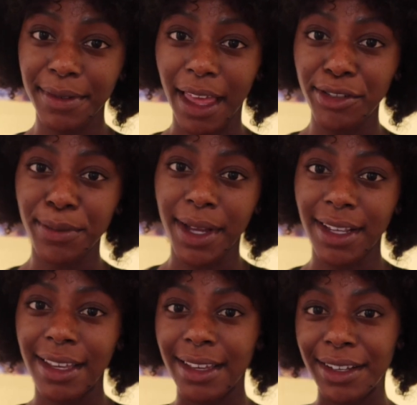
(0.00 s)

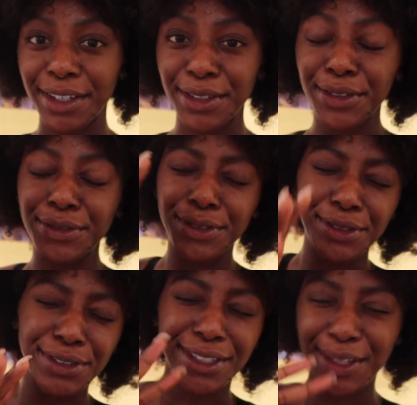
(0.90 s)
Everybody here, the
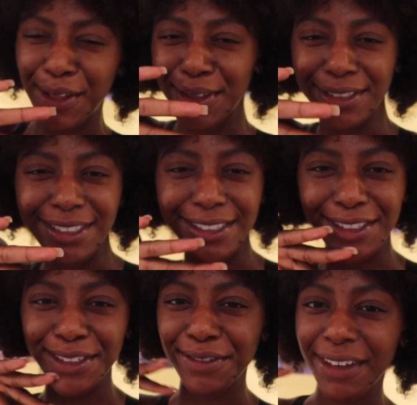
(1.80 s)
food, the
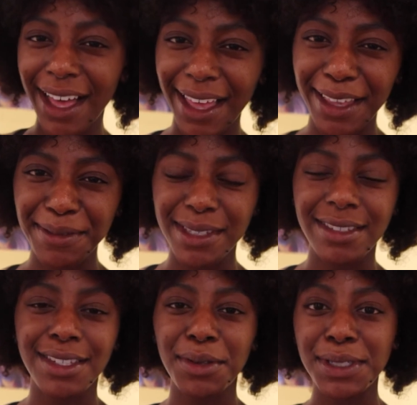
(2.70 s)
culture, the vibes,
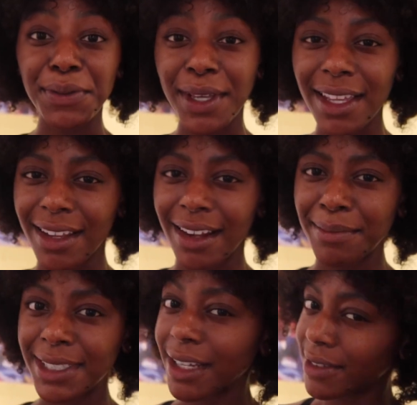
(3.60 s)
so sweet.
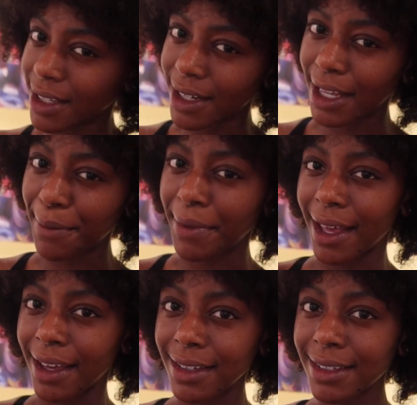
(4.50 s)
I'm definitely gonna come
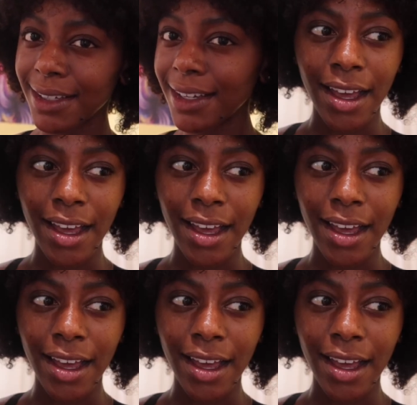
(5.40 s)
back.